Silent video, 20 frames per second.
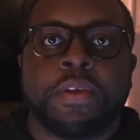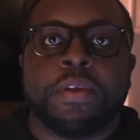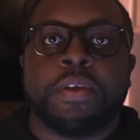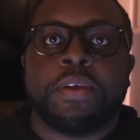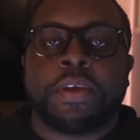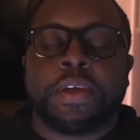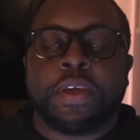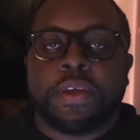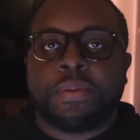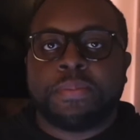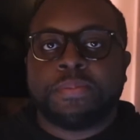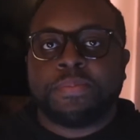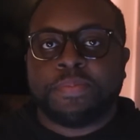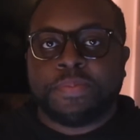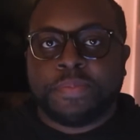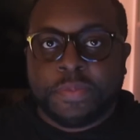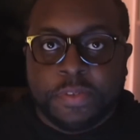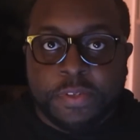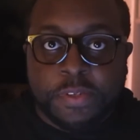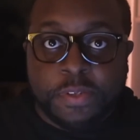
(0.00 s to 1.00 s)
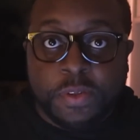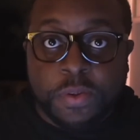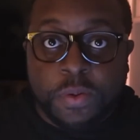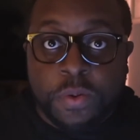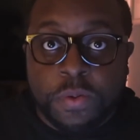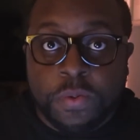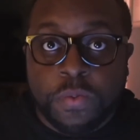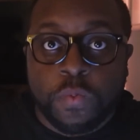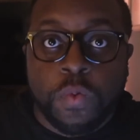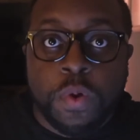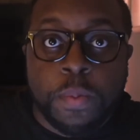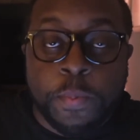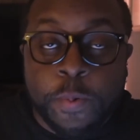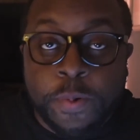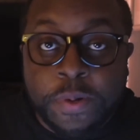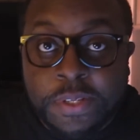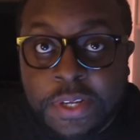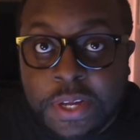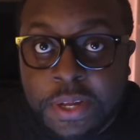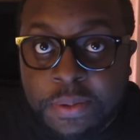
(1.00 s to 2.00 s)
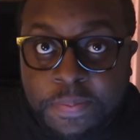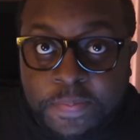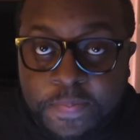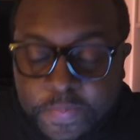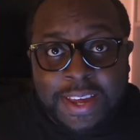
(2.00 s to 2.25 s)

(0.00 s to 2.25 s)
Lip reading: Okay, let's do this one more time.